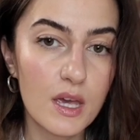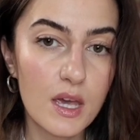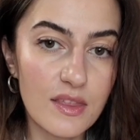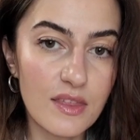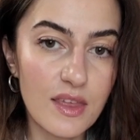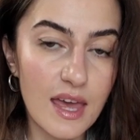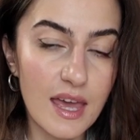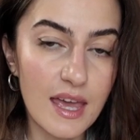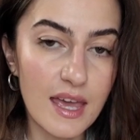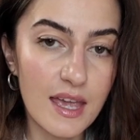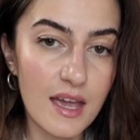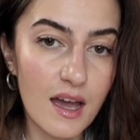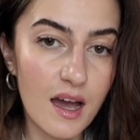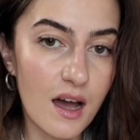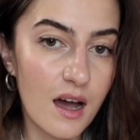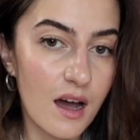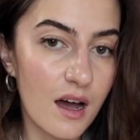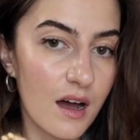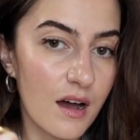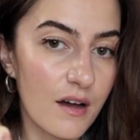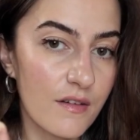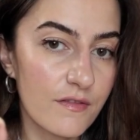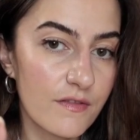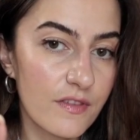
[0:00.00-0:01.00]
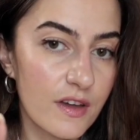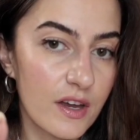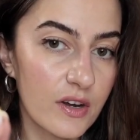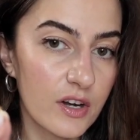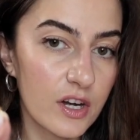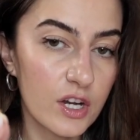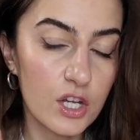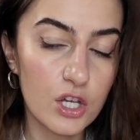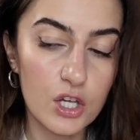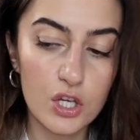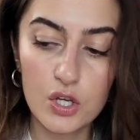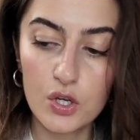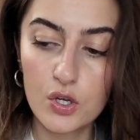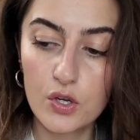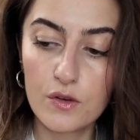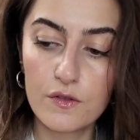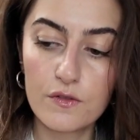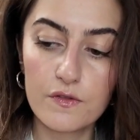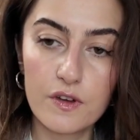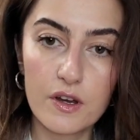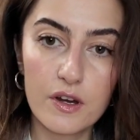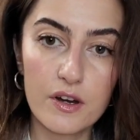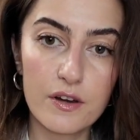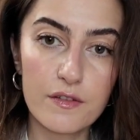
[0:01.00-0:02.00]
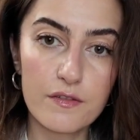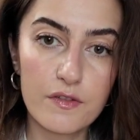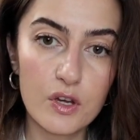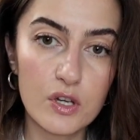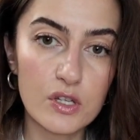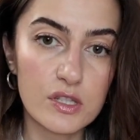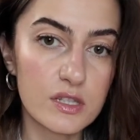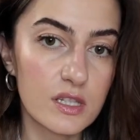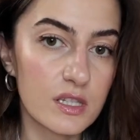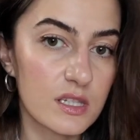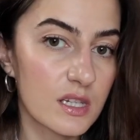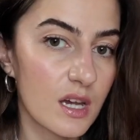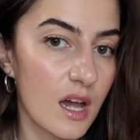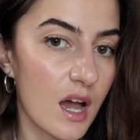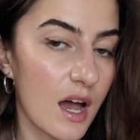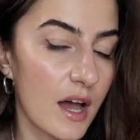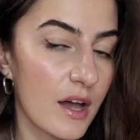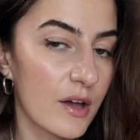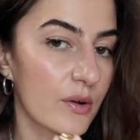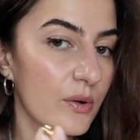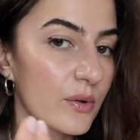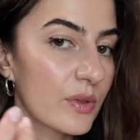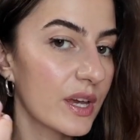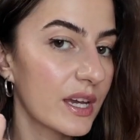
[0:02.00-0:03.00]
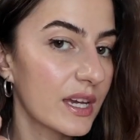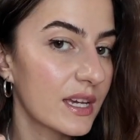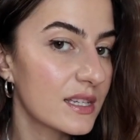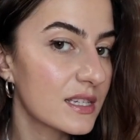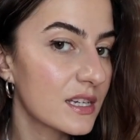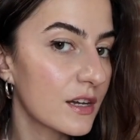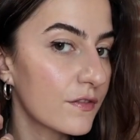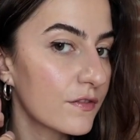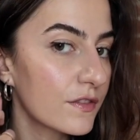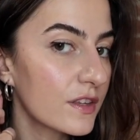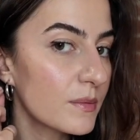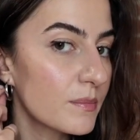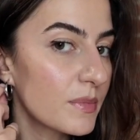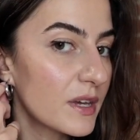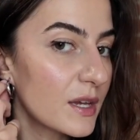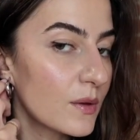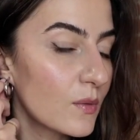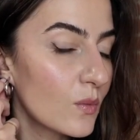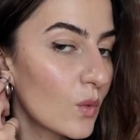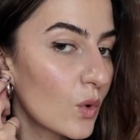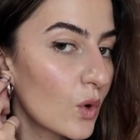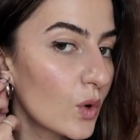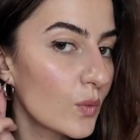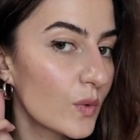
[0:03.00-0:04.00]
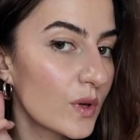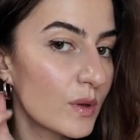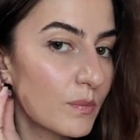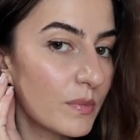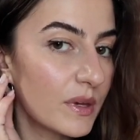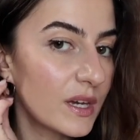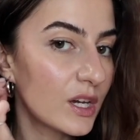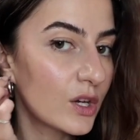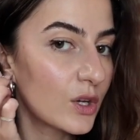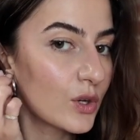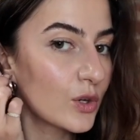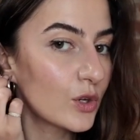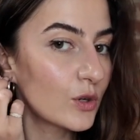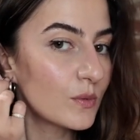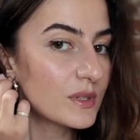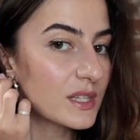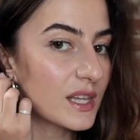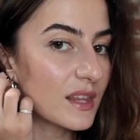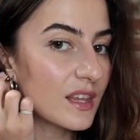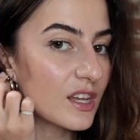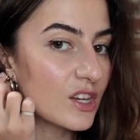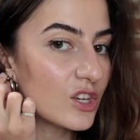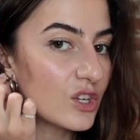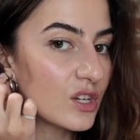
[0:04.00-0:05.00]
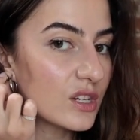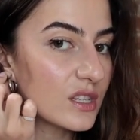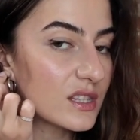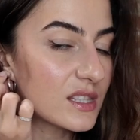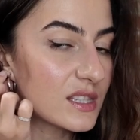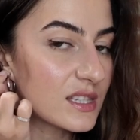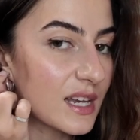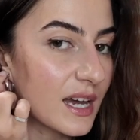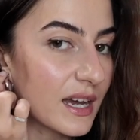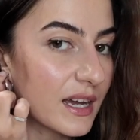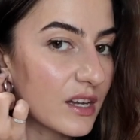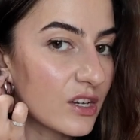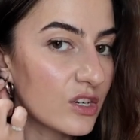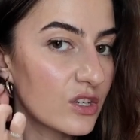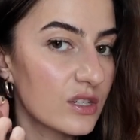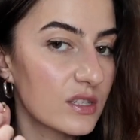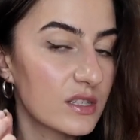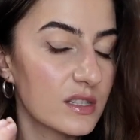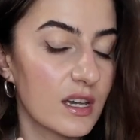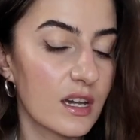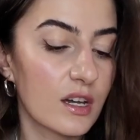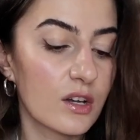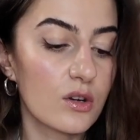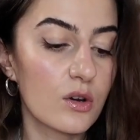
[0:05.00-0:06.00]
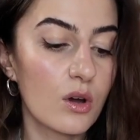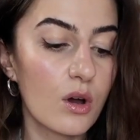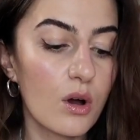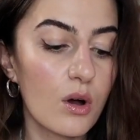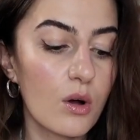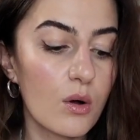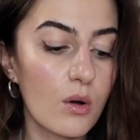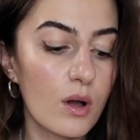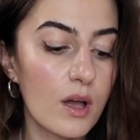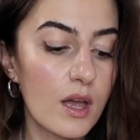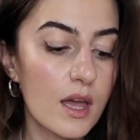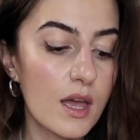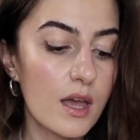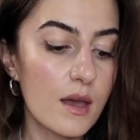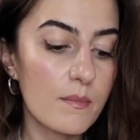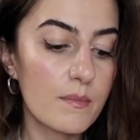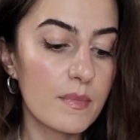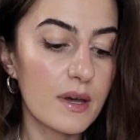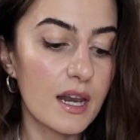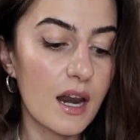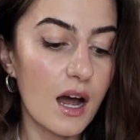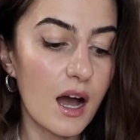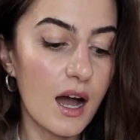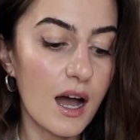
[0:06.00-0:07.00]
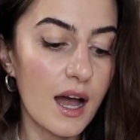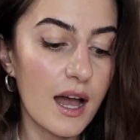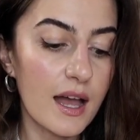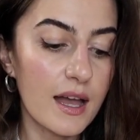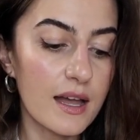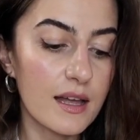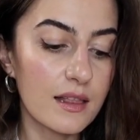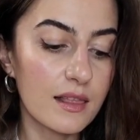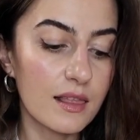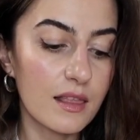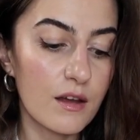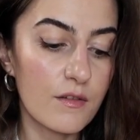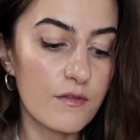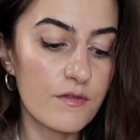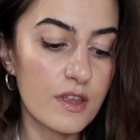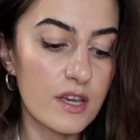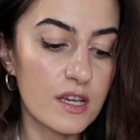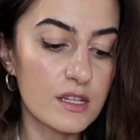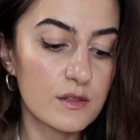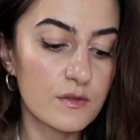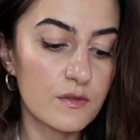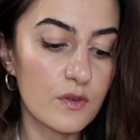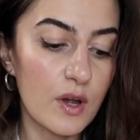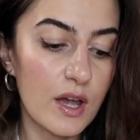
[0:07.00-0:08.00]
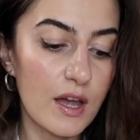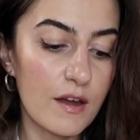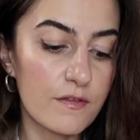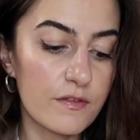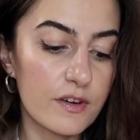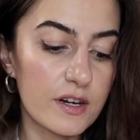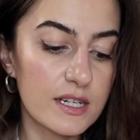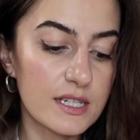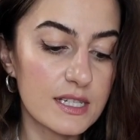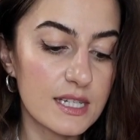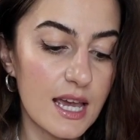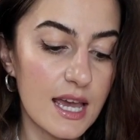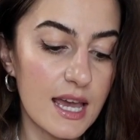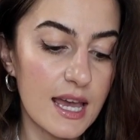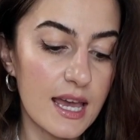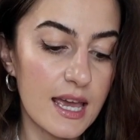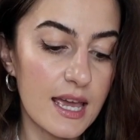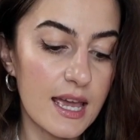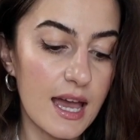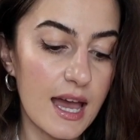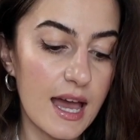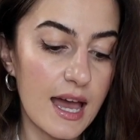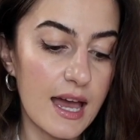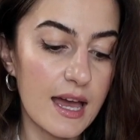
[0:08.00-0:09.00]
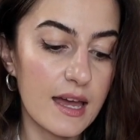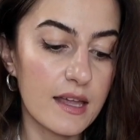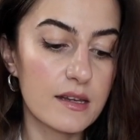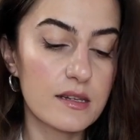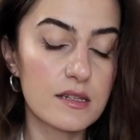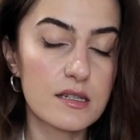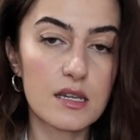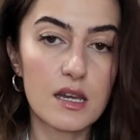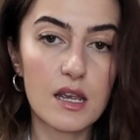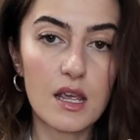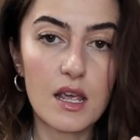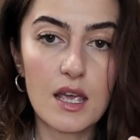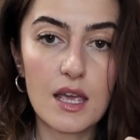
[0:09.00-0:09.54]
They are very cute, very versatile. They can definitely be worn with bigger hoops and then you could stack in your second hole. But I love these for every day, and